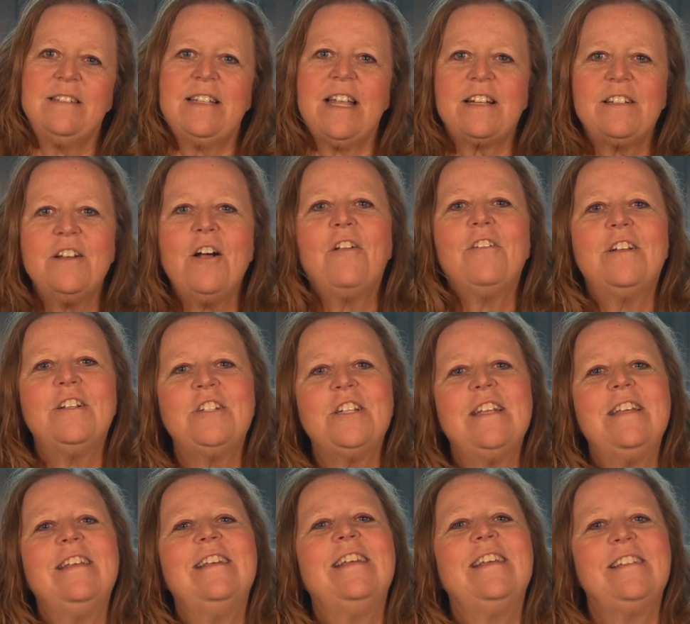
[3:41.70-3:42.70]

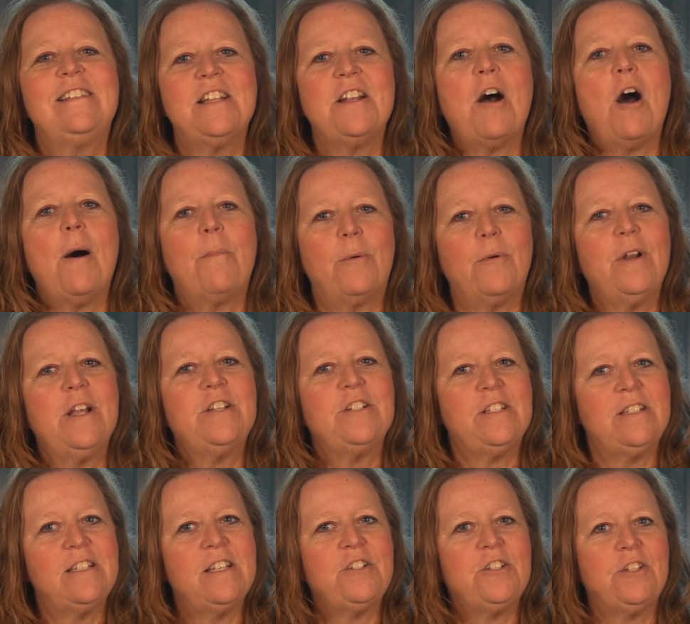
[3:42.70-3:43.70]
Technology is an
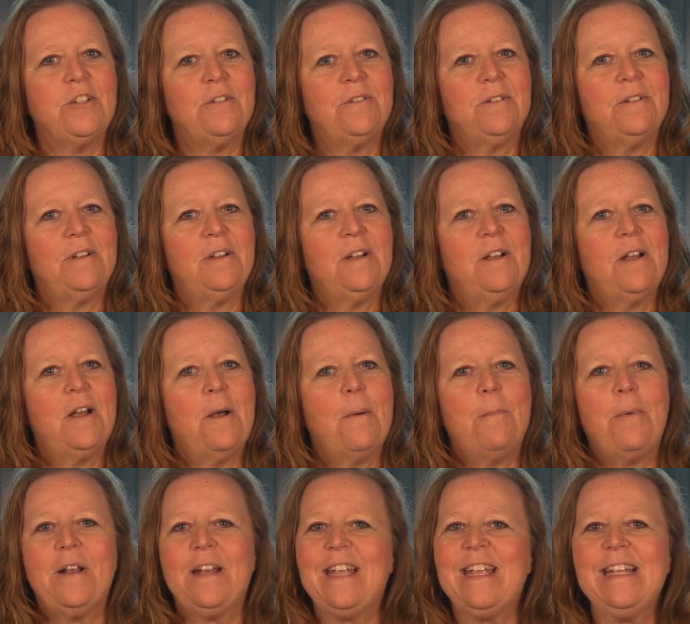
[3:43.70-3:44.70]
operations issue,
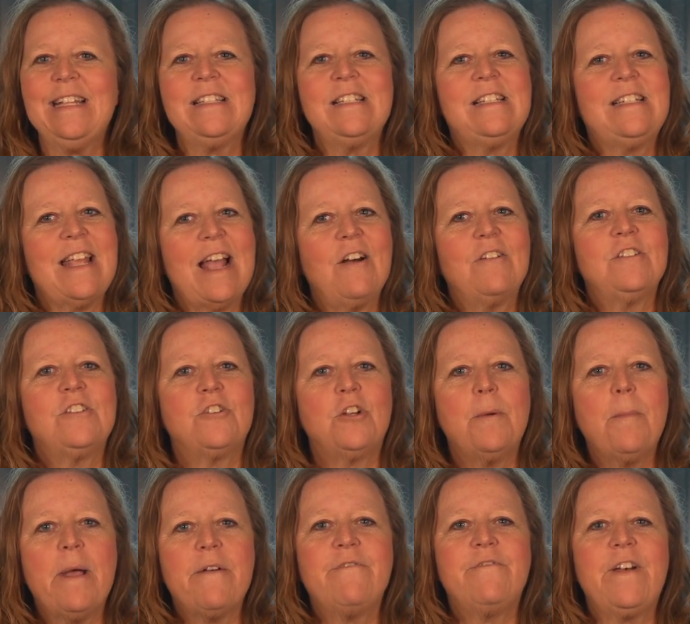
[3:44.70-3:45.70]
but its
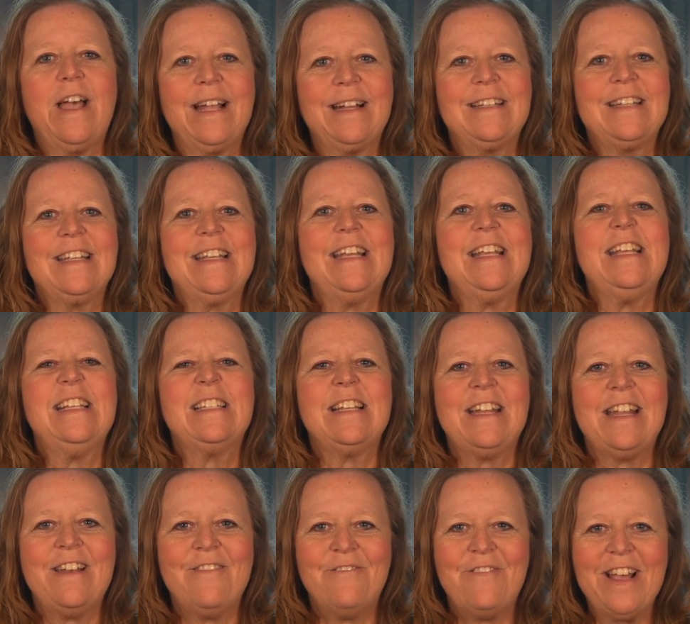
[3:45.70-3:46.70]
downstream effect is
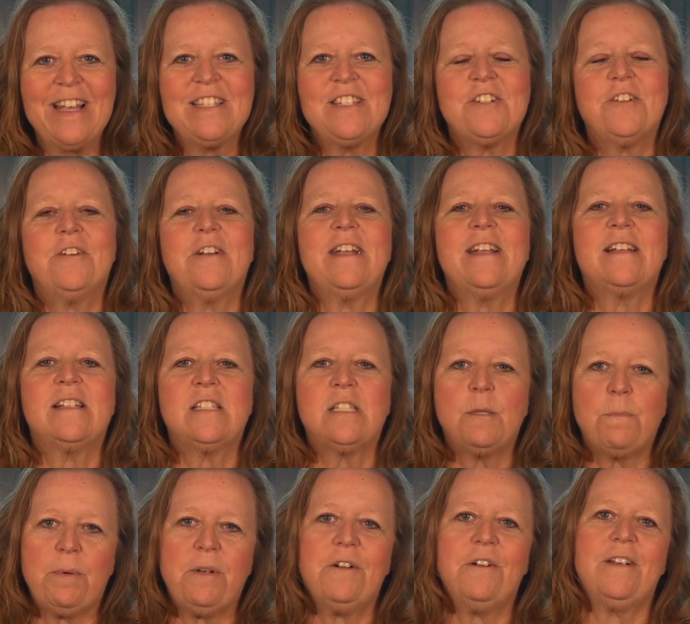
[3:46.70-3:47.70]
an investor
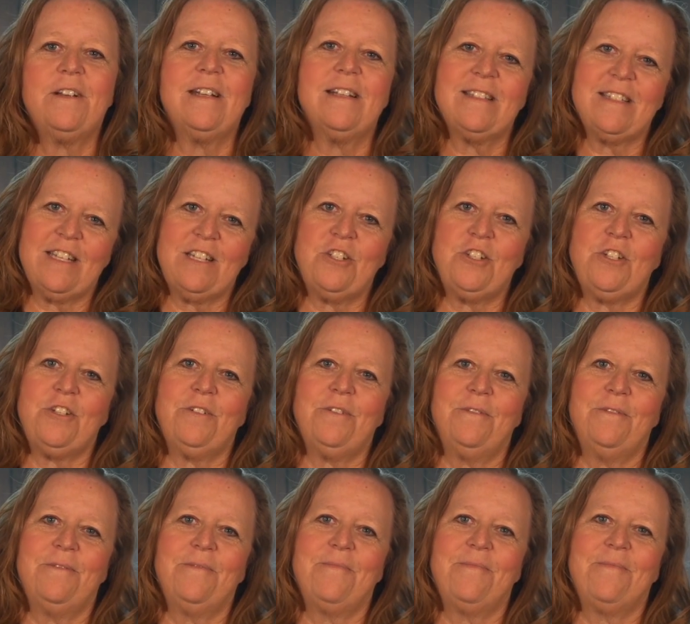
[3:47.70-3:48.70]
experience issue.
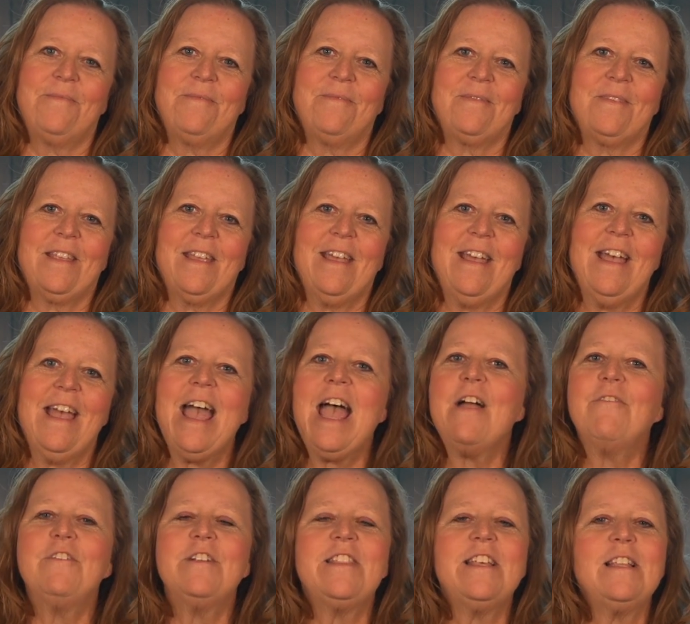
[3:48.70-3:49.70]

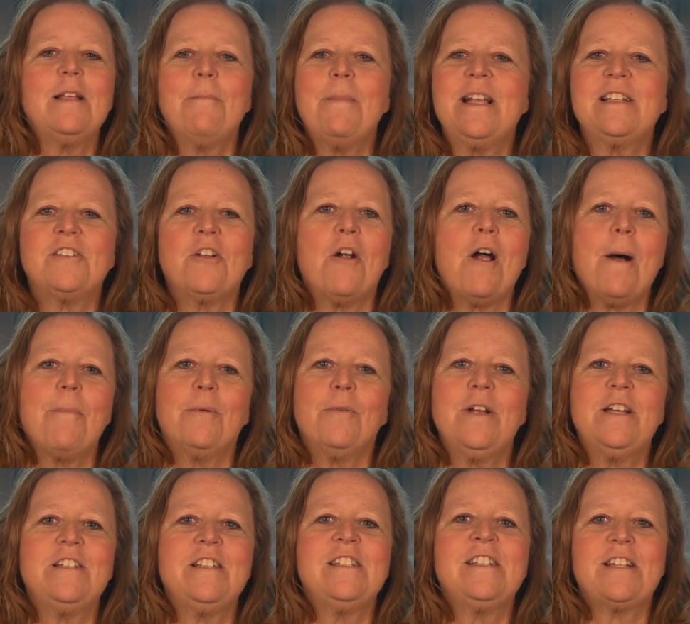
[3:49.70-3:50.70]
Everything that makes our
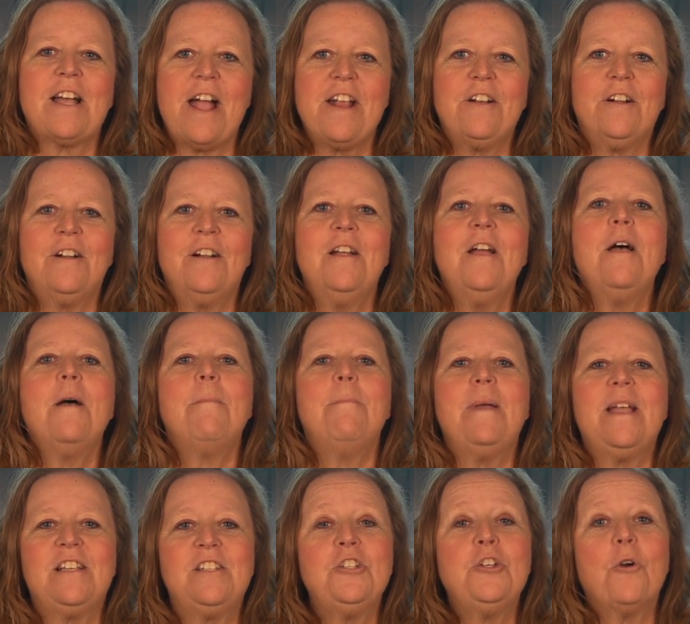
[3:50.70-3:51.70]
operations tighter
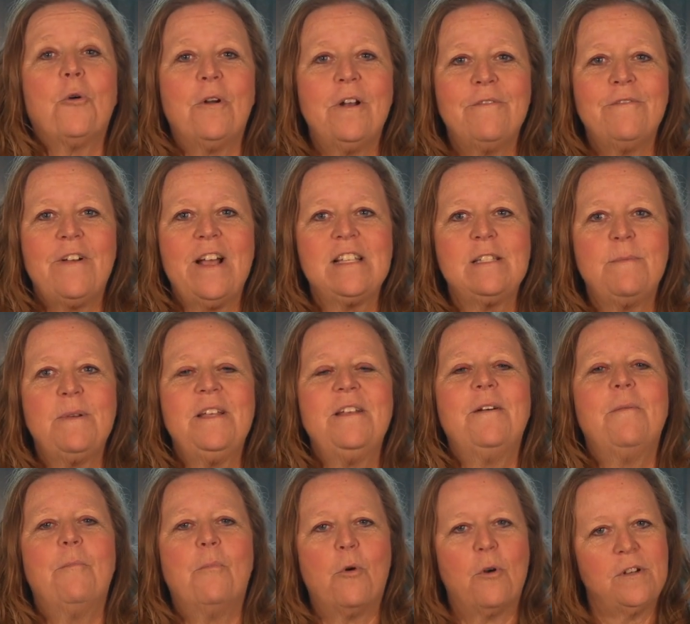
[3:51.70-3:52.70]
makes your
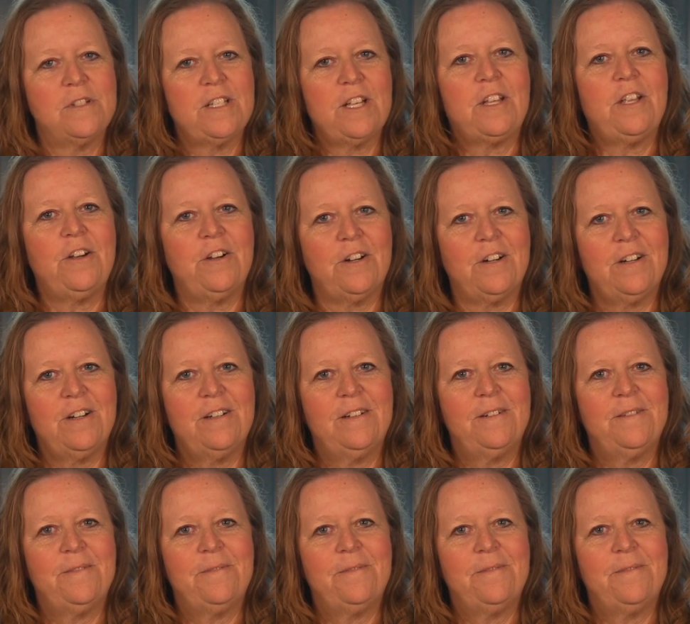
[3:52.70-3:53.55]
investment more secure.